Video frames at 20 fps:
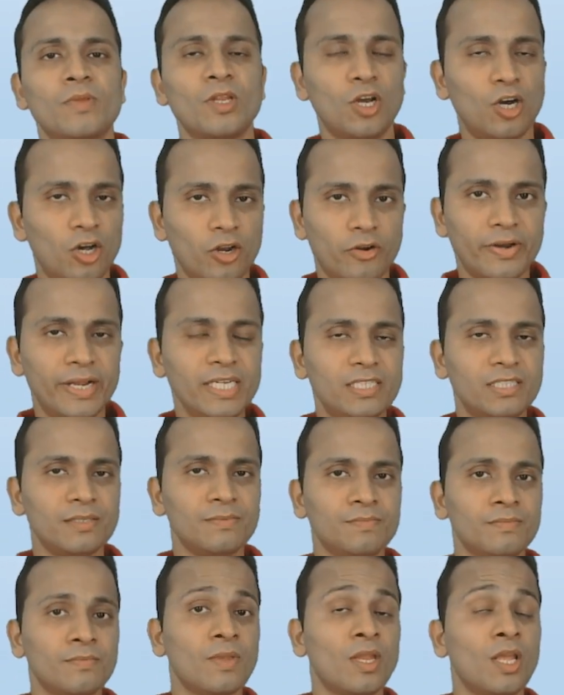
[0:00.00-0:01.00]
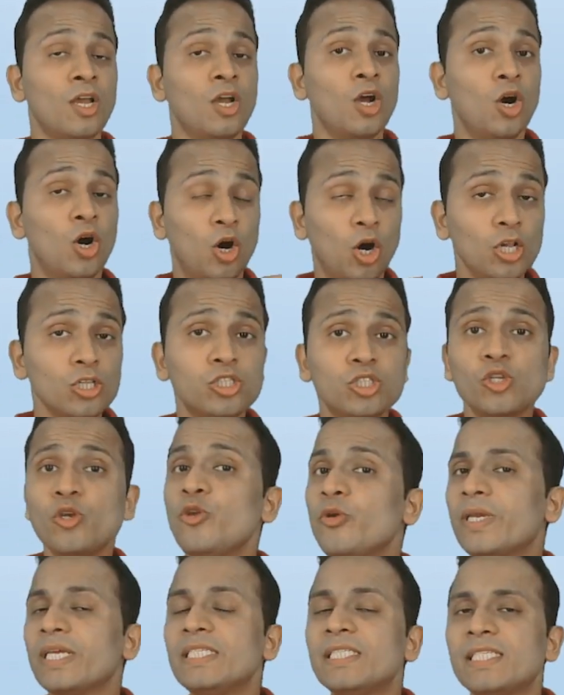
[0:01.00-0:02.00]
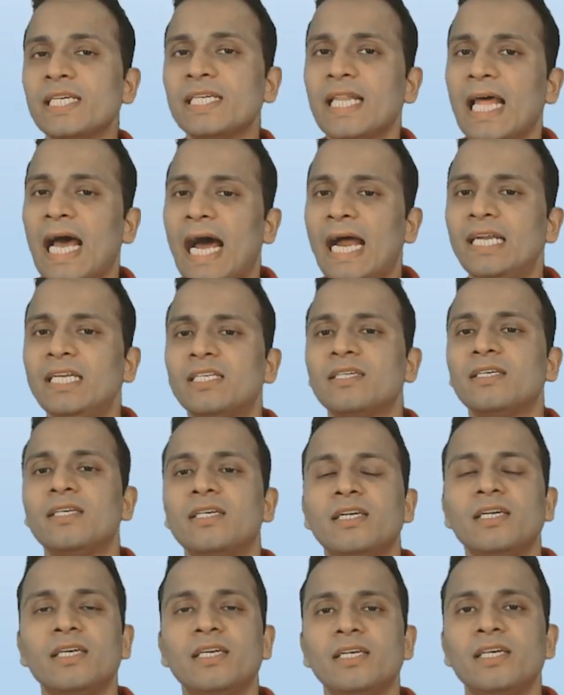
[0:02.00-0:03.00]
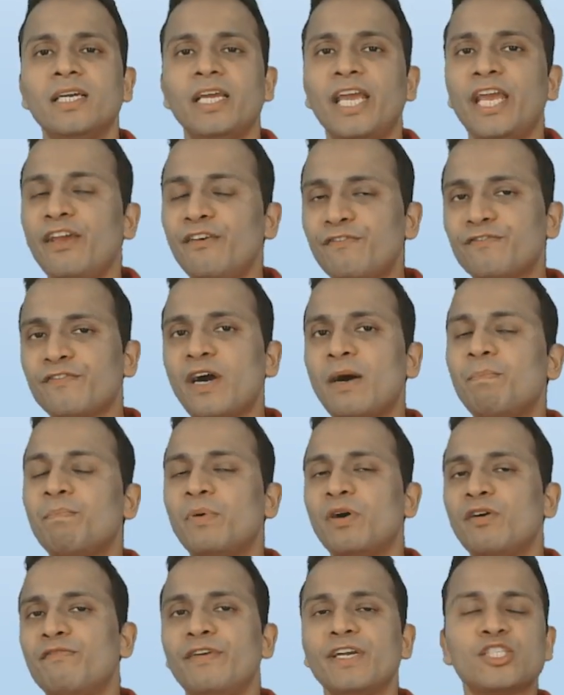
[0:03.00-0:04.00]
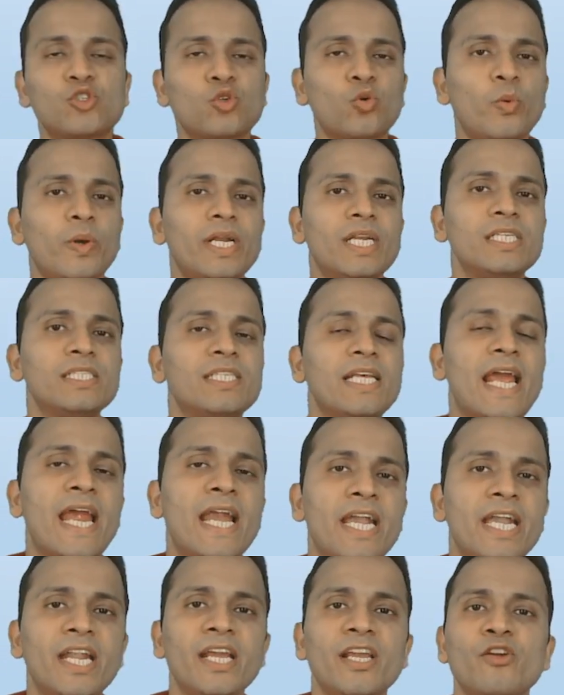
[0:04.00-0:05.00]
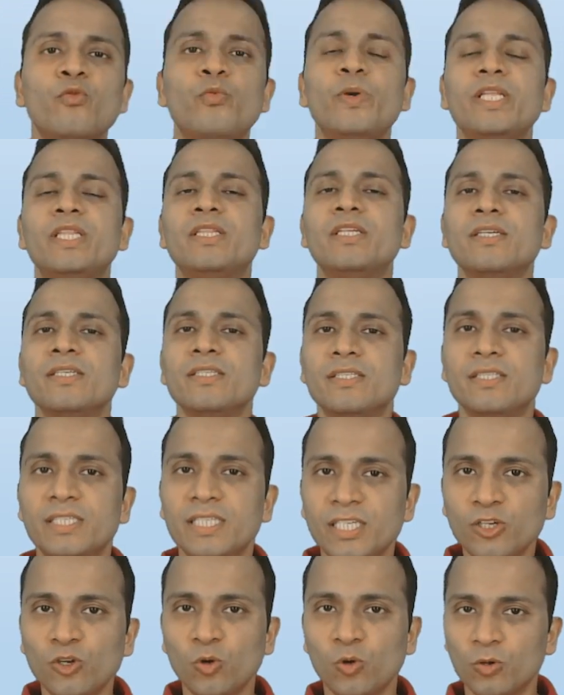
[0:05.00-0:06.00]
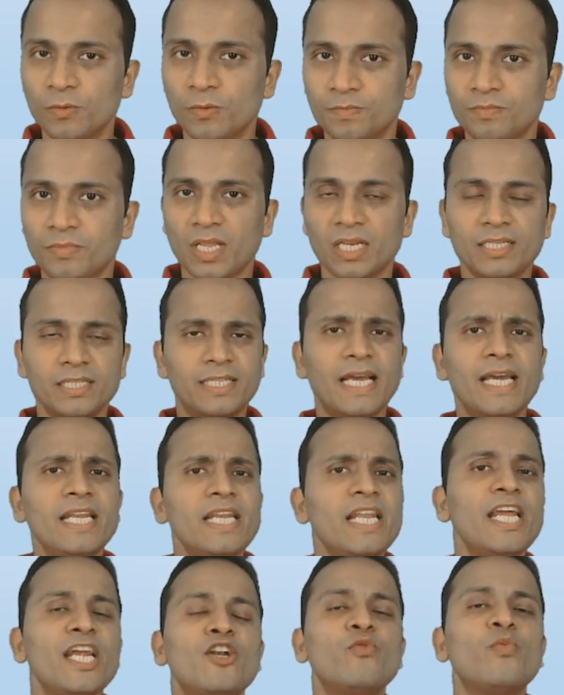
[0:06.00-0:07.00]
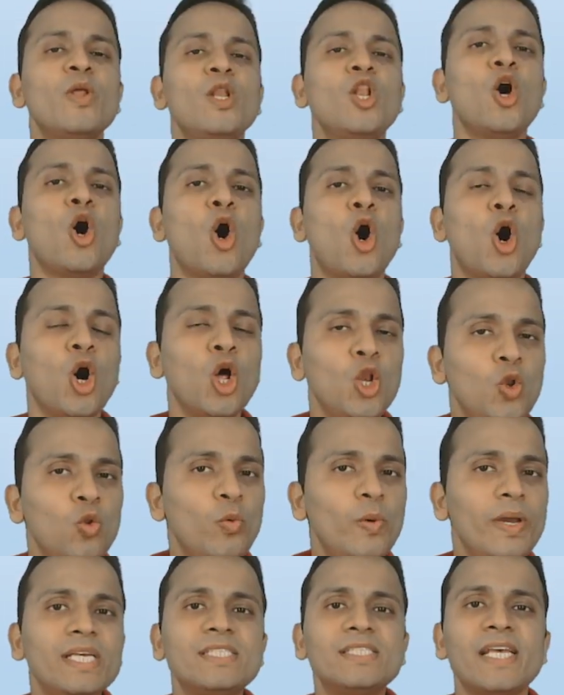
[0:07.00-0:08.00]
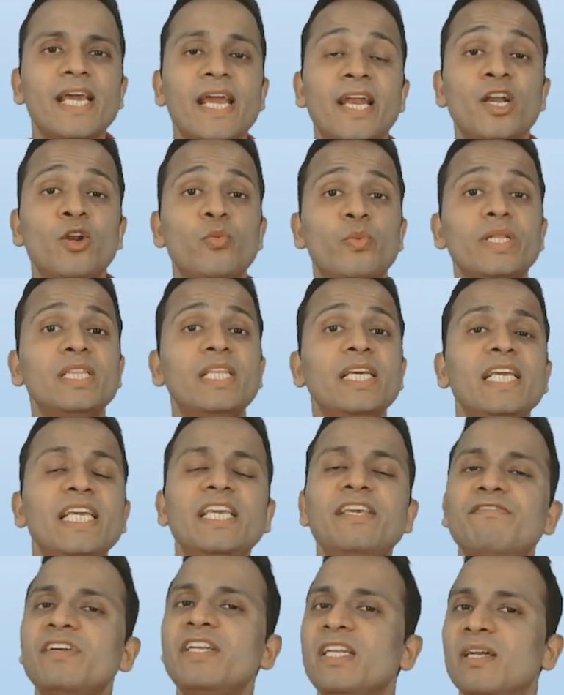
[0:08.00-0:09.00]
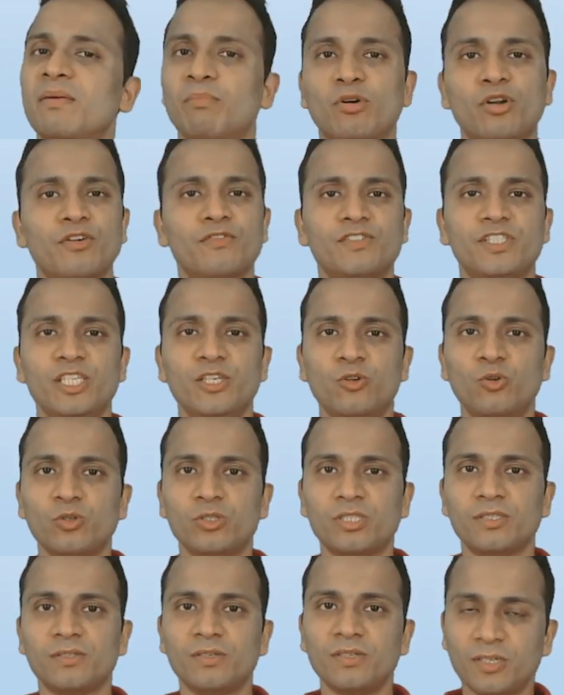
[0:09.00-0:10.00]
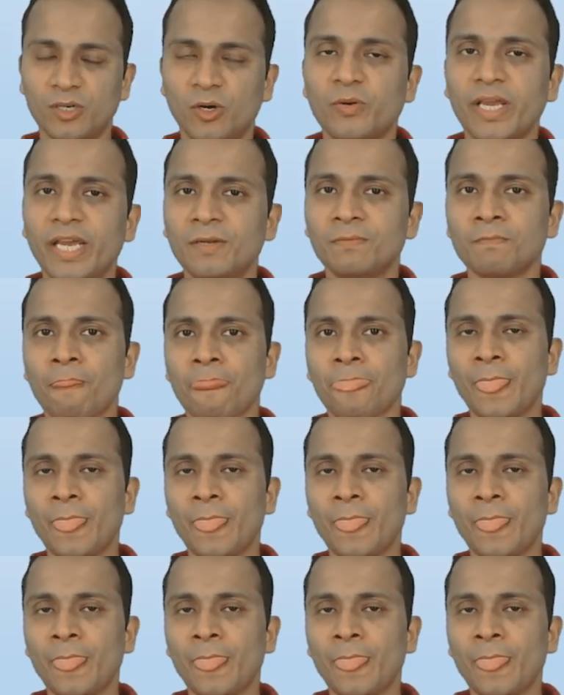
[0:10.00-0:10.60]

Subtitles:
All right. Also, you can say that if a perfect square is ending with 0, then it will always end with even number of zeros. Okay.